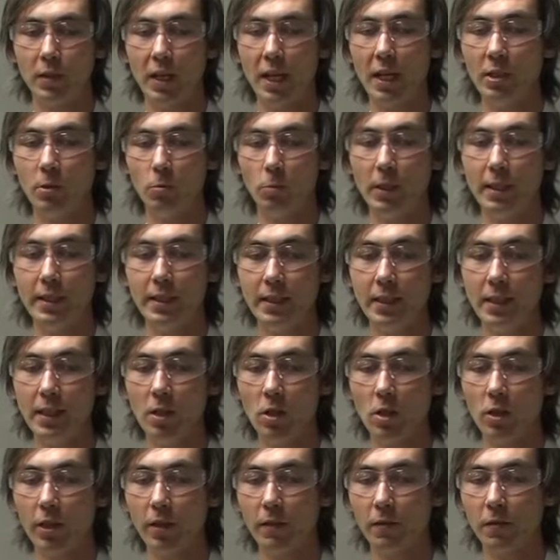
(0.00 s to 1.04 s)
As we
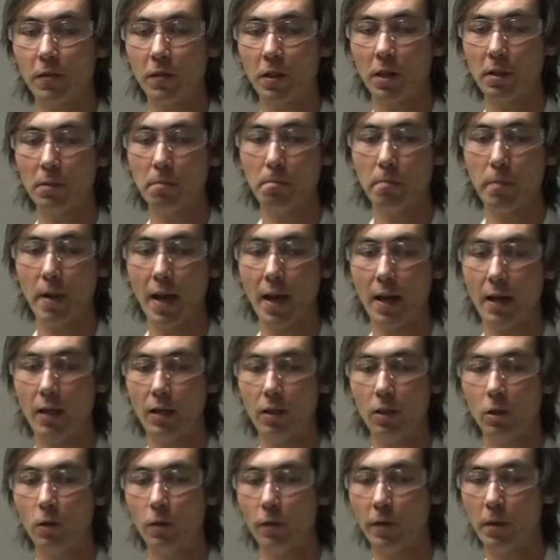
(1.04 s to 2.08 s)
see on the front
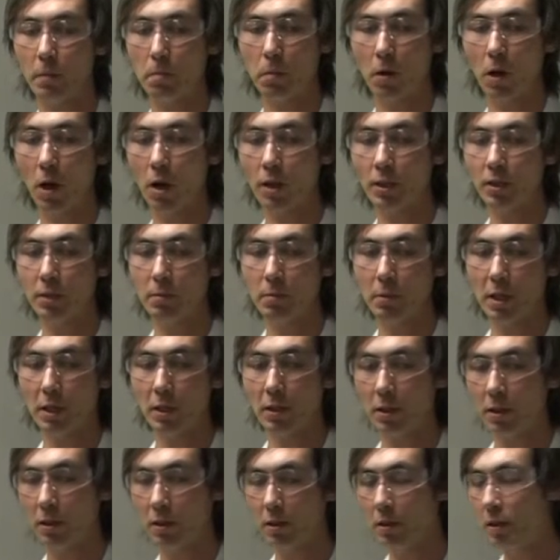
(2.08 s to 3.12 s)
panel of the
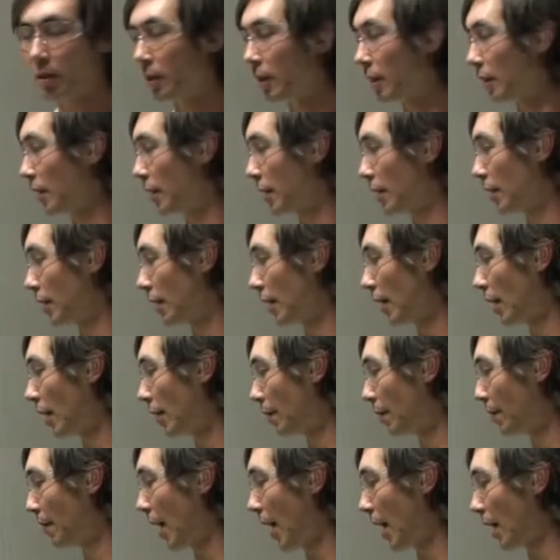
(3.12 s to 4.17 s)
porosimeter, there
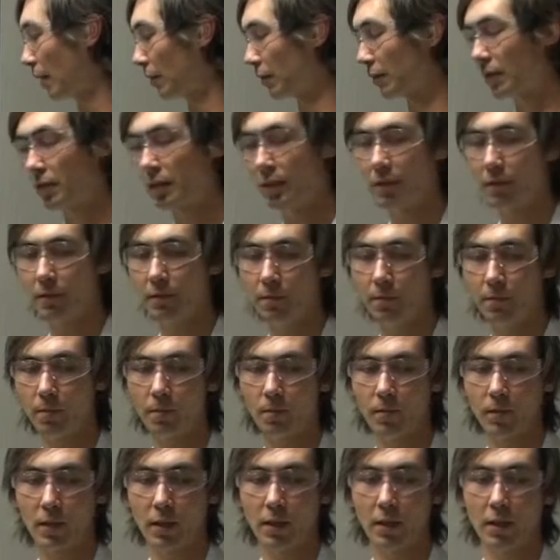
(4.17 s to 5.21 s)
are valves.
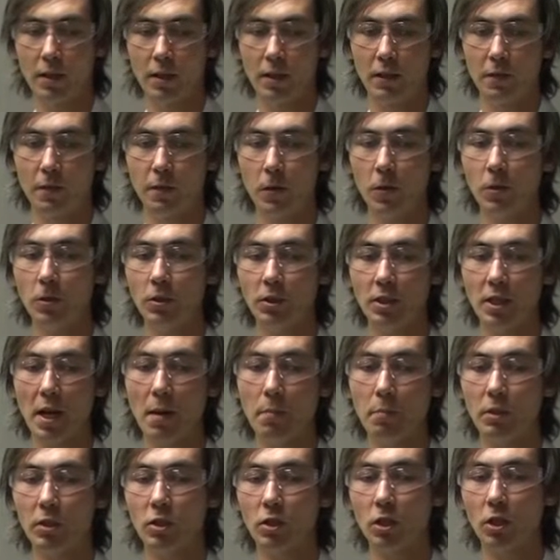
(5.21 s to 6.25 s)
First
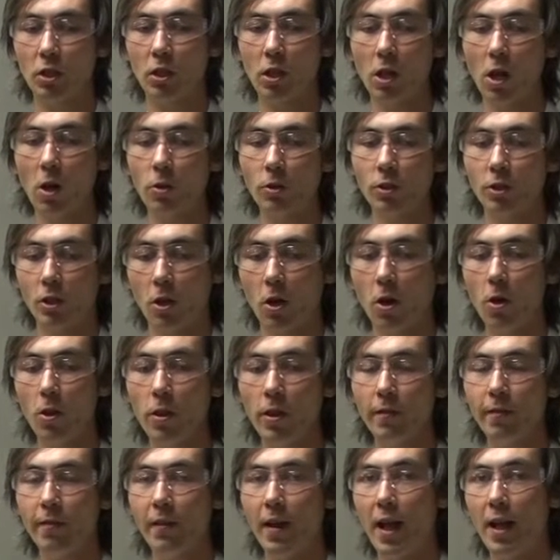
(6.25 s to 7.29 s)
step is to close all
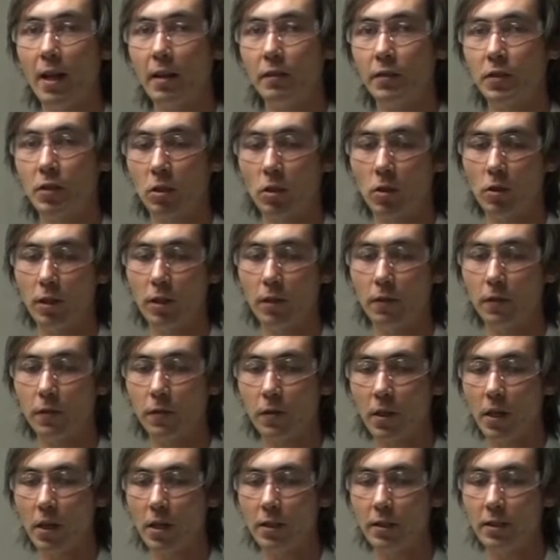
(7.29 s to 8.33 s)
the valves on the
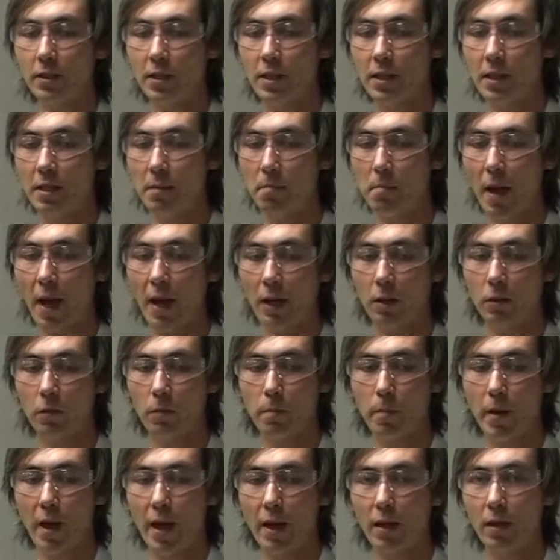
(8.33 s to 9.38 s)
front and the
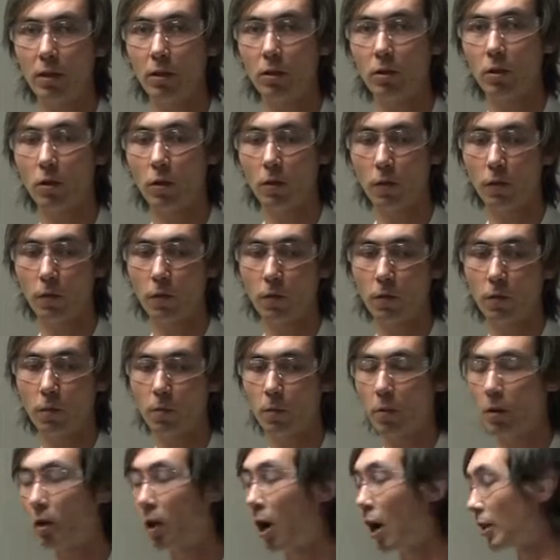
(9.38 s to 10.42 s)
back panel
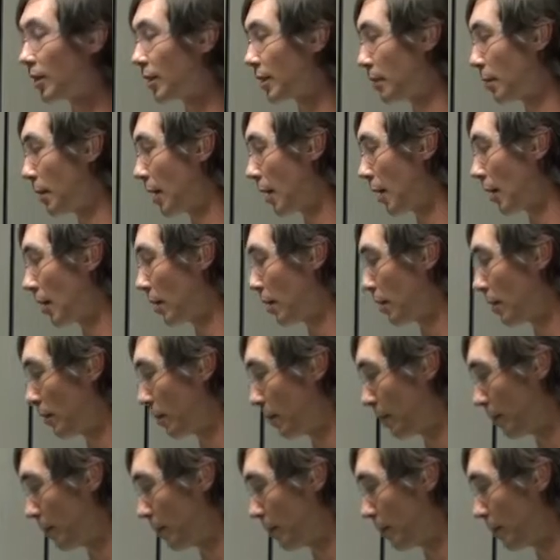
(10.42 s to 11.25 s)
of porosimeter.